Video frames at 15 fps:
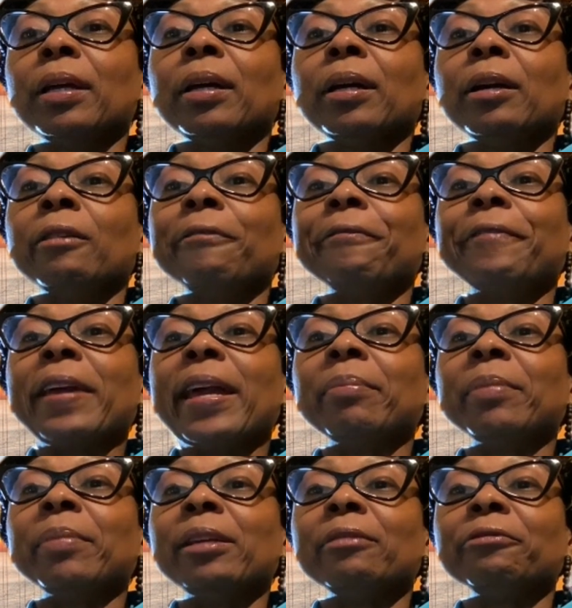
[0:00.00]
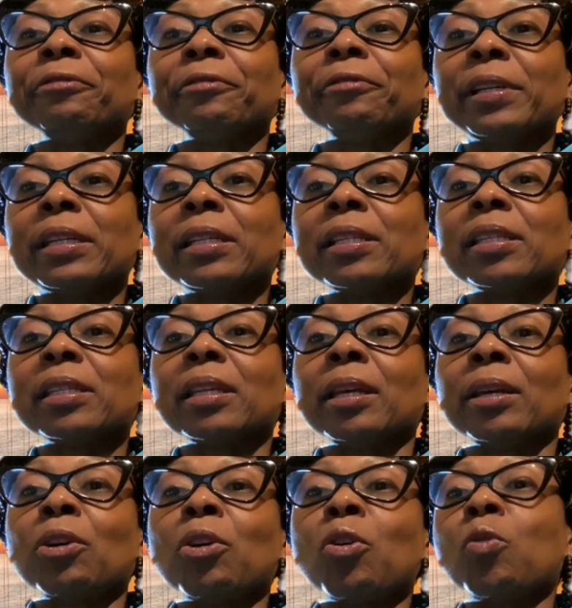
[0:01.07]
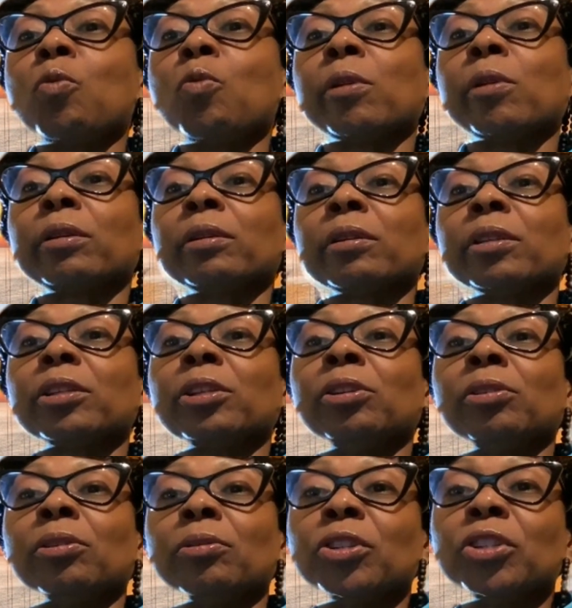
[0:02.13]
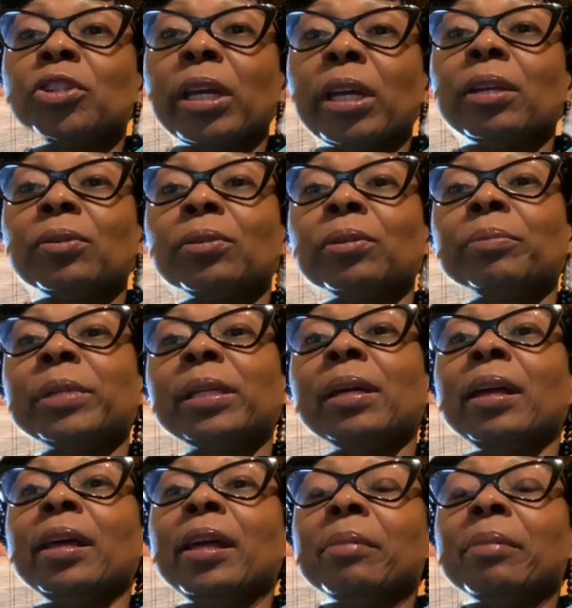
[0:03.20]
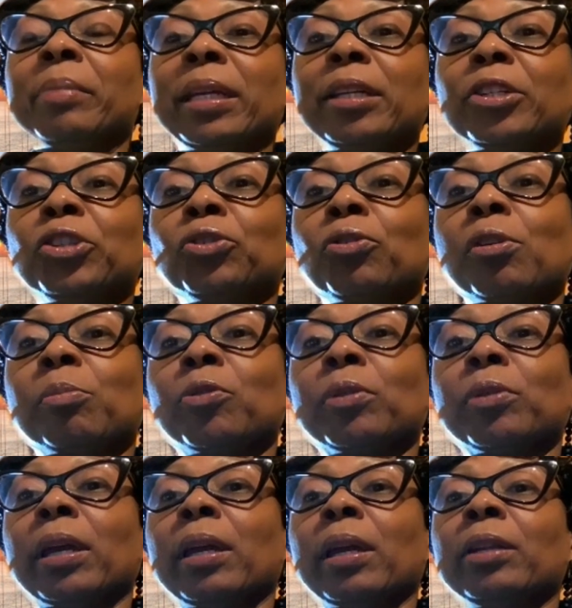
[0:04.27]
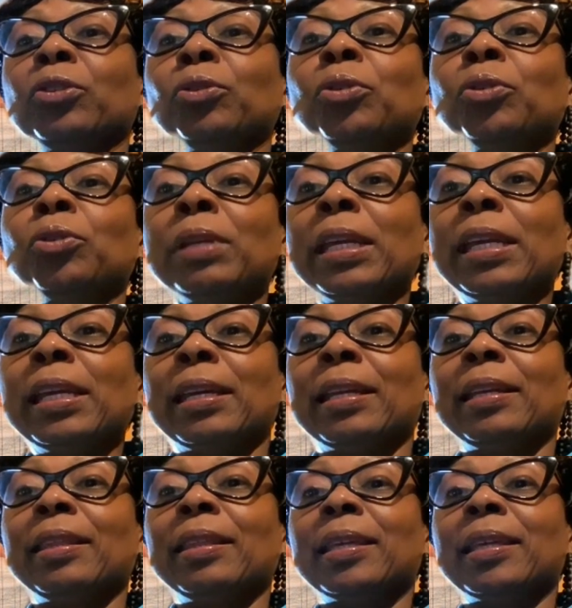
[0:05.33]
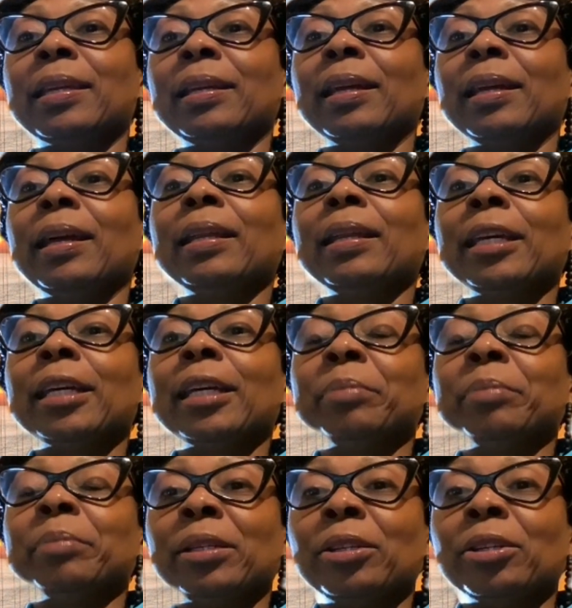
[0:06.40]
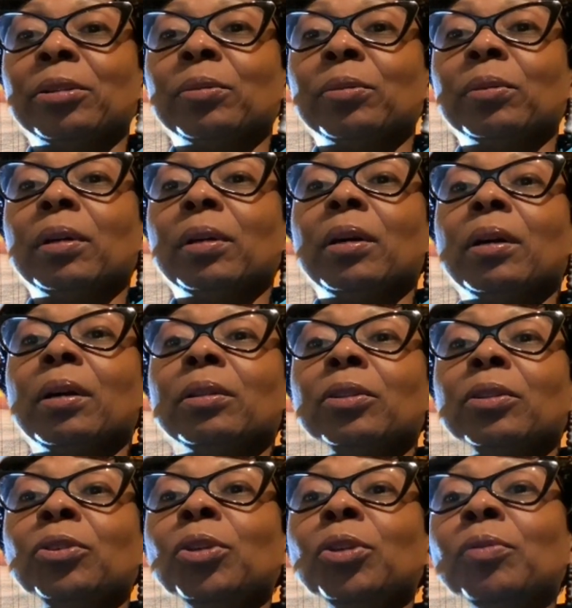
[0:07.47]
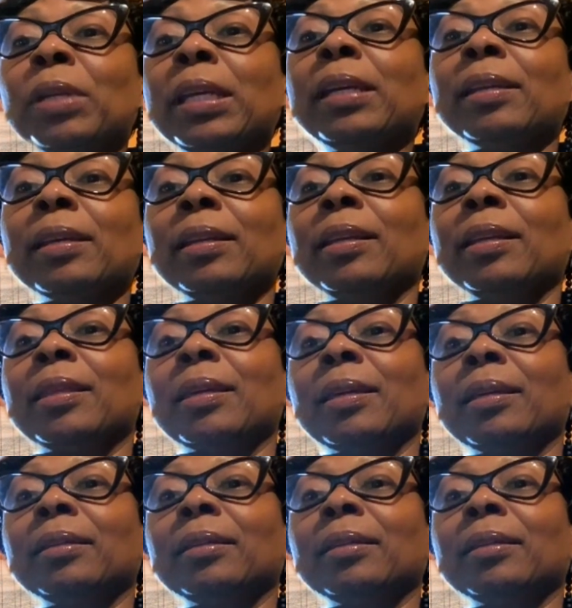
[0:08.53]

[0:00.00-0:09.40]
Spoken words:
of family and friends and coworkers, checking on me, making sure I'm okay. Do you need anything? Let me know. Do you need anything?